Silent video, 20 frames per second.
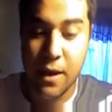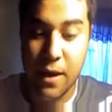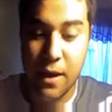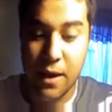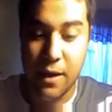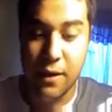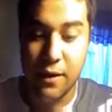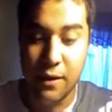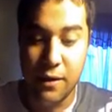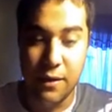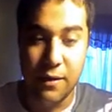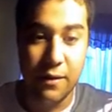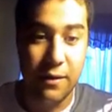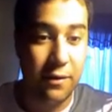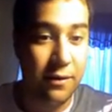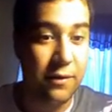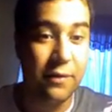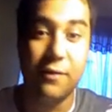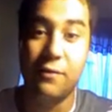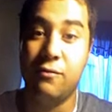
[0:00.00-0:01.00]
and
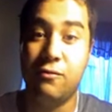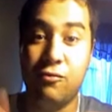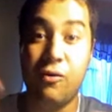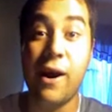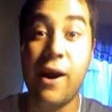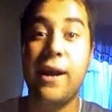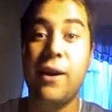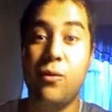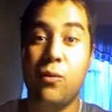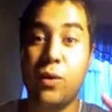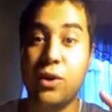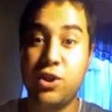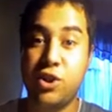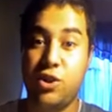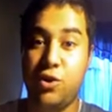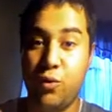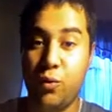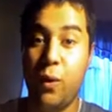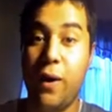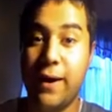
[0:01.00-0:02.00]
write what
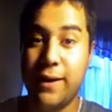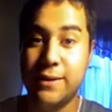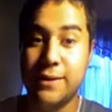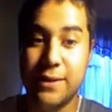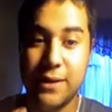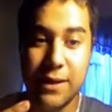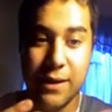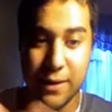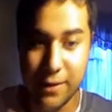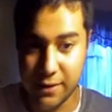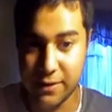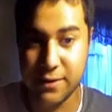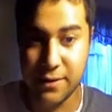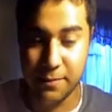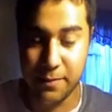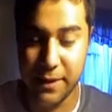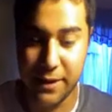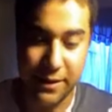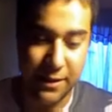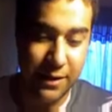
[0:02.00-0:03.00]
you want to
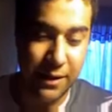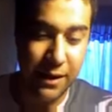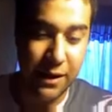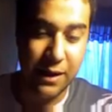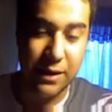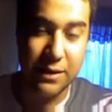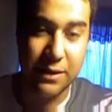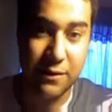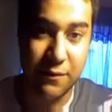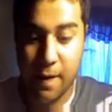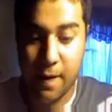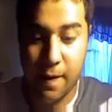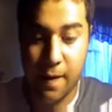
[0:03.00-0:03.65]
be in the list.